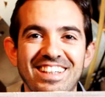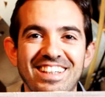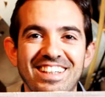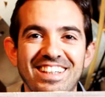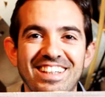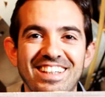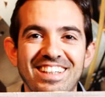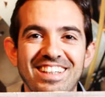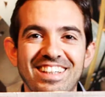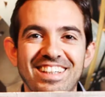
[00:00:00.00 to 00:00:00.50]

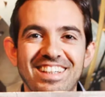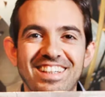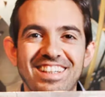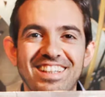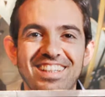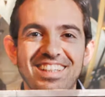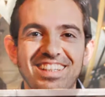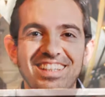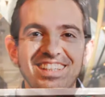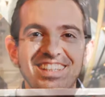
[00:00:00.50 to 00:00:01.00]
So
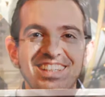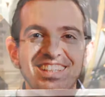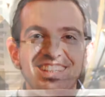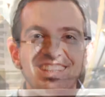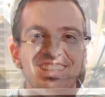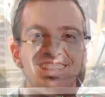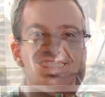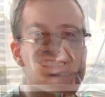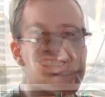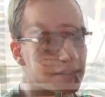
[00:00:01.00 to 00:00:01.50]
my name is
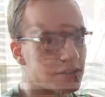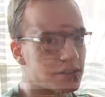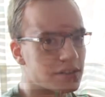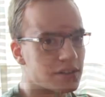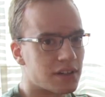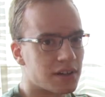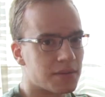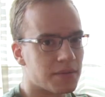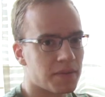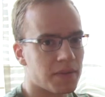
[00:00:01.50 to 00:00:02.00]
Aleksis
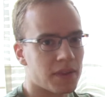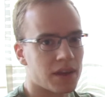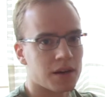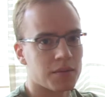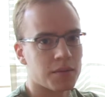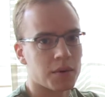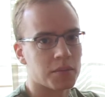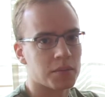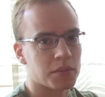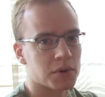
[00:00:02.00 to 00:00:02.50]
Koski.
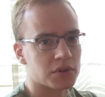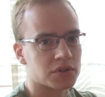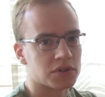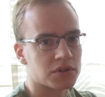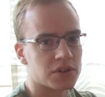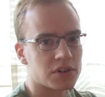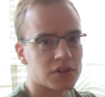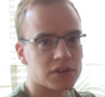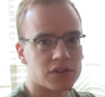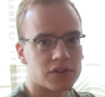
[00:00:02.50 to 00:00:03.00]
I'm a
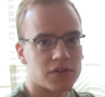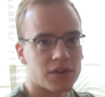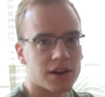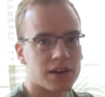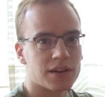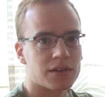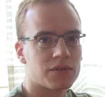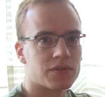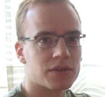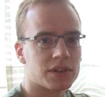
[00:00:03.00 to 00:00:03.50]

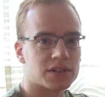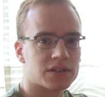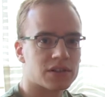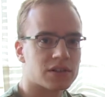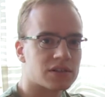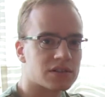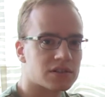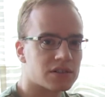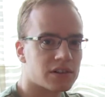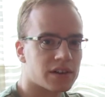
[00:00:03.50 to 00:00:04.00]
postdoctoral
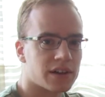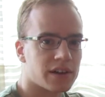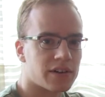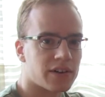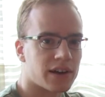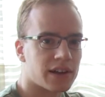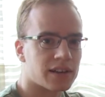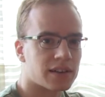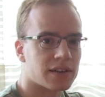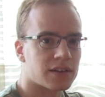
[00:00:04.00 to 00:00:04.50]
researcher here
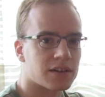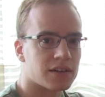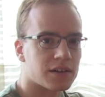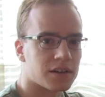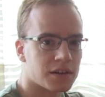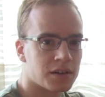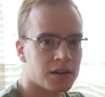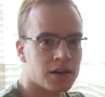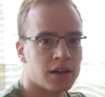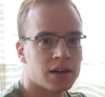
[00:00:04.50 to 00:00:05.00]
at
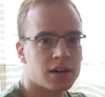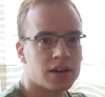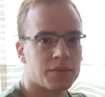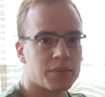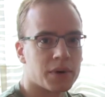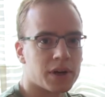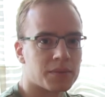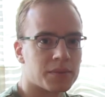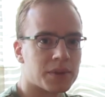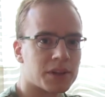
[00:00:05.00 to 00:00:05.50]
the
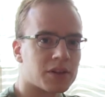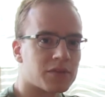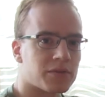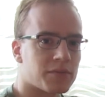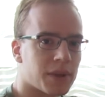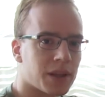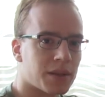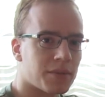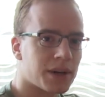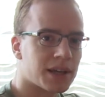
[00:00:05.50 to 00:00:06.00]
Department of
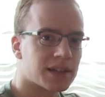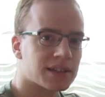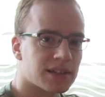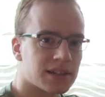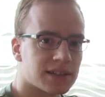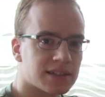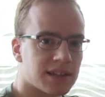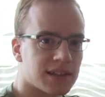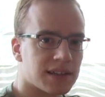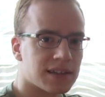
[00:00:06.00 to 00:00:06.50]
Mathematics
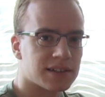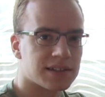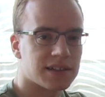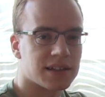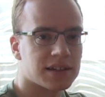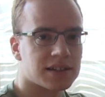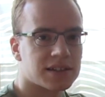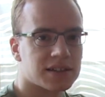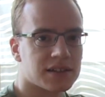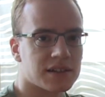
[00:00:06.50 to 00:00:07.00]
and
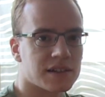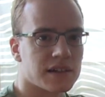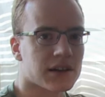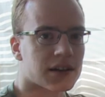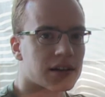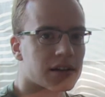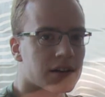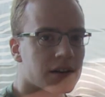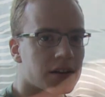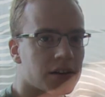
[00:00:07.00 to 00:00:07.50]
Statistics
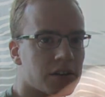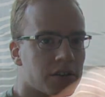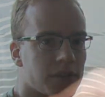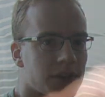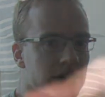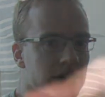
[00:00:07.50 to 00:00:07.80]
in uh,